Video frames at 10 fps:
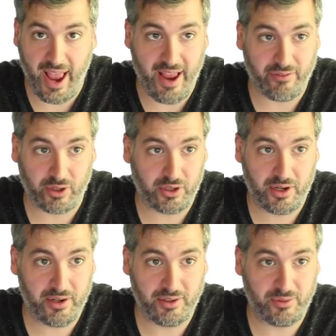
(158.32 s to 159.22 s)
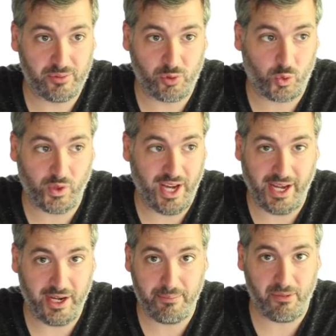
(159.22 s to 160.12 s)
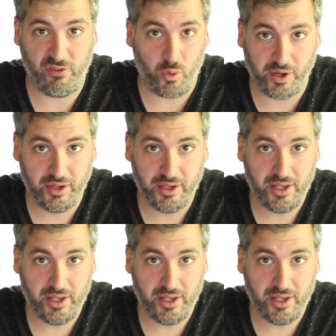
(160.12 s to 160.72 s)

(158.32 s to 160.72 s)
ever created before,